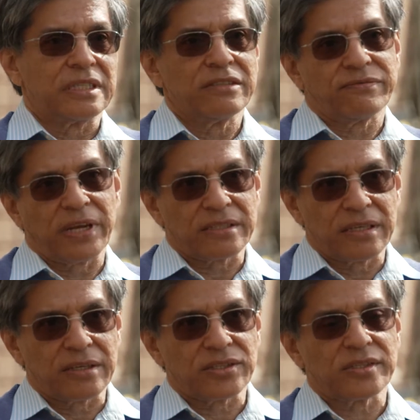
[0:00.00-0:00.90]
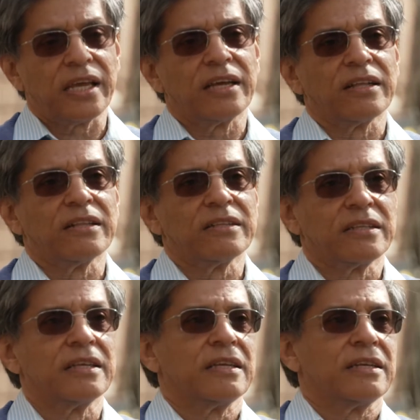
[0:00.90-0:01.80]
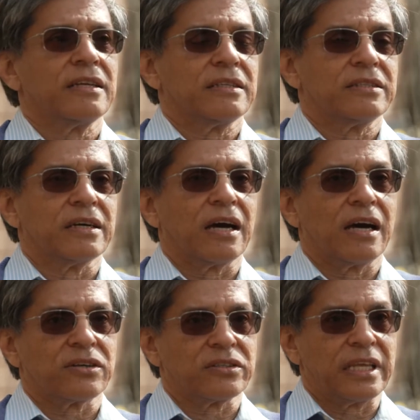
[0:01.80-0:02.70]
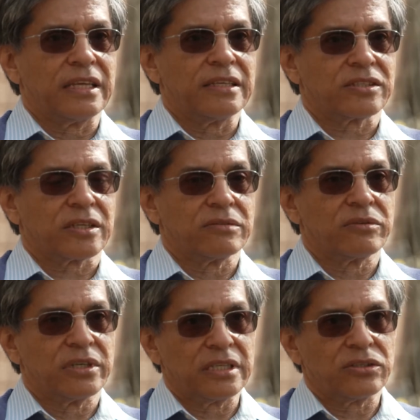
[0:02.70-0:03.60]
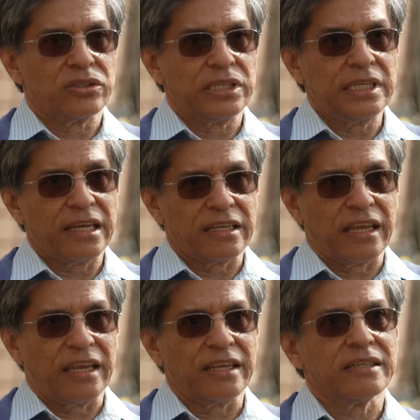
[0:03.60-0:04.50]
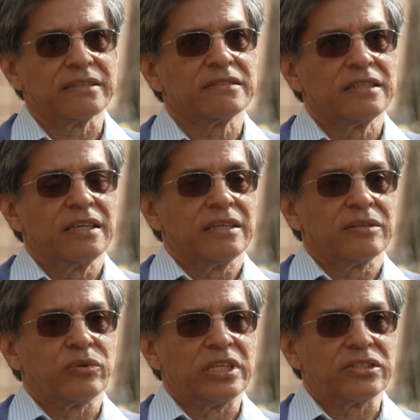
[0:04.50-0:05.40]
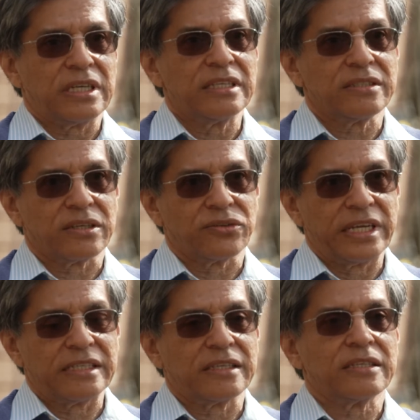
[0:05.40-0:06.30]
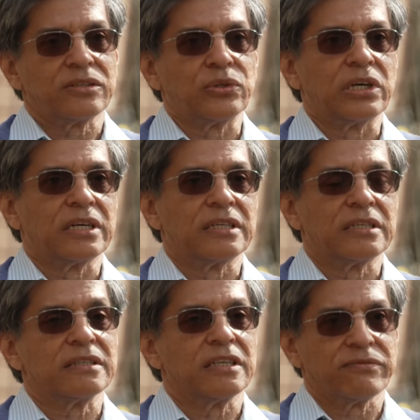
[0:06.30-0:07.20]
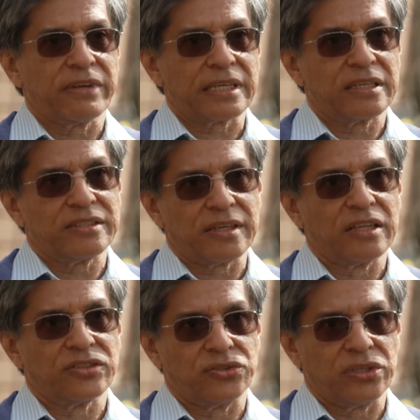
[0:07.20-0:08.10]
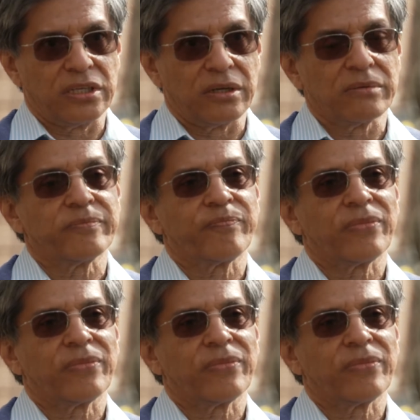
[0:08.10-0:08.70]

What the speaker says: infecting a cell, the RNA is converted to DNA, which integrates into the infected cell's genome.